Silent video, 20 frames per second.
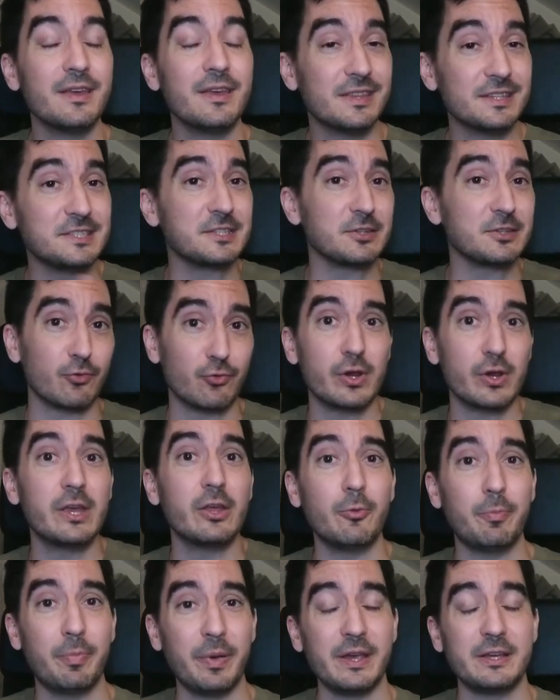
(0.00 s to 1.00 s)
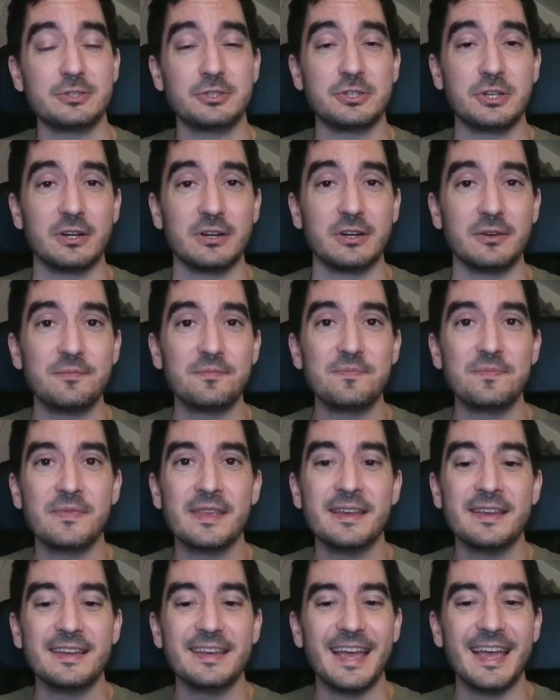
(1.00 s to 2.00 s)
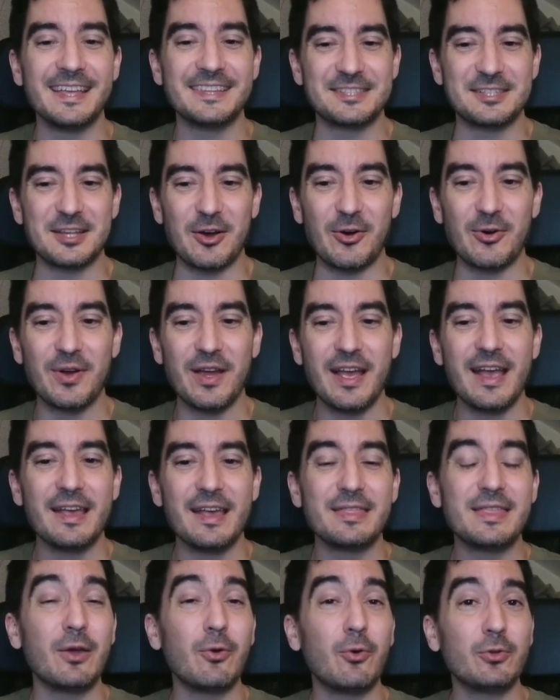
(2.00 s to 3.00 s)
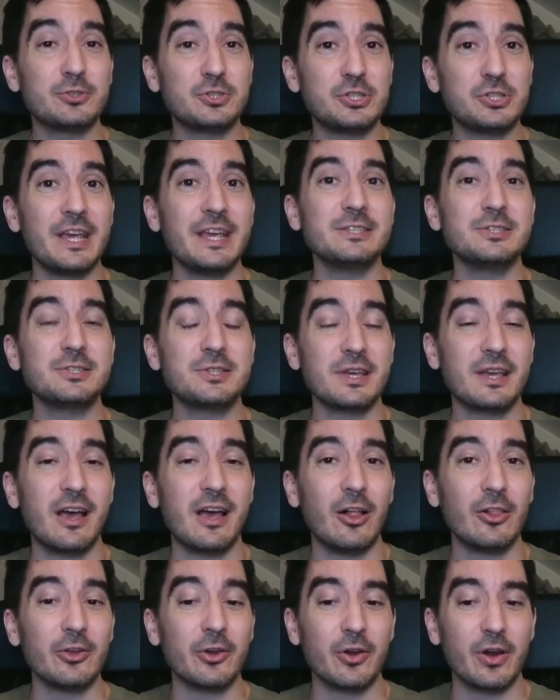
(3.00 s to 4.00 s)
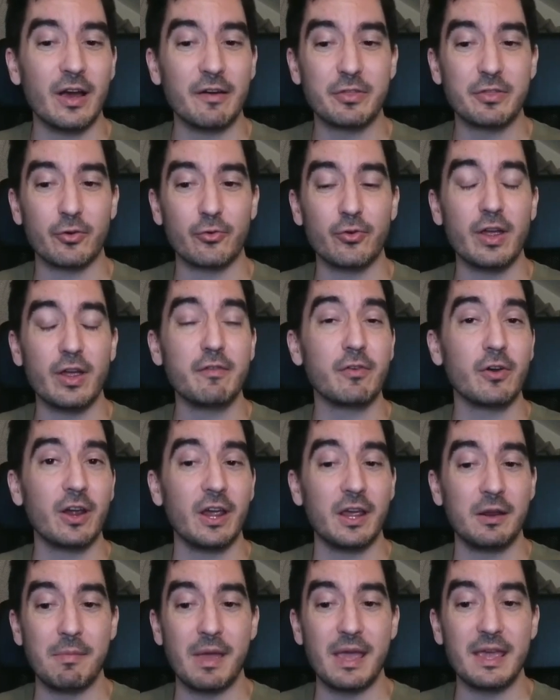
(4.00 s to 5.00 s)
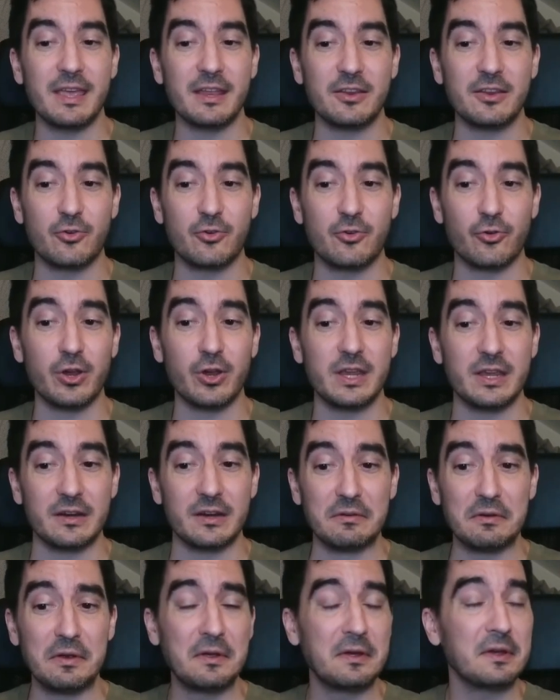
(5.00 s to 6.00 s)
This is a real picture. And so they will change the color of the river and make it green.